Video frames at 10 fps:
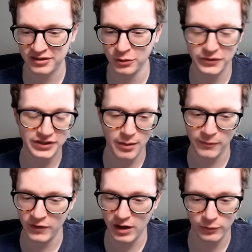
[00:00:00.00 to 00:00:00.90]
Souza, I'm
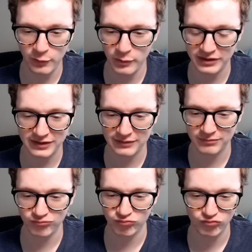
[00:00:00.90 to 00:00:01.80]
fine with missing.
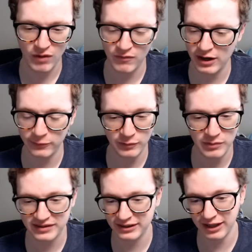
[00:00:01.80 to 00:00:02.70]
I'm fine with
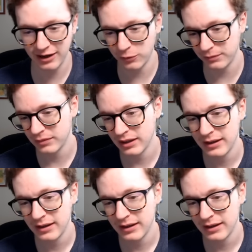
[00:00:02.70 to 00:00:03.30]
missing that one.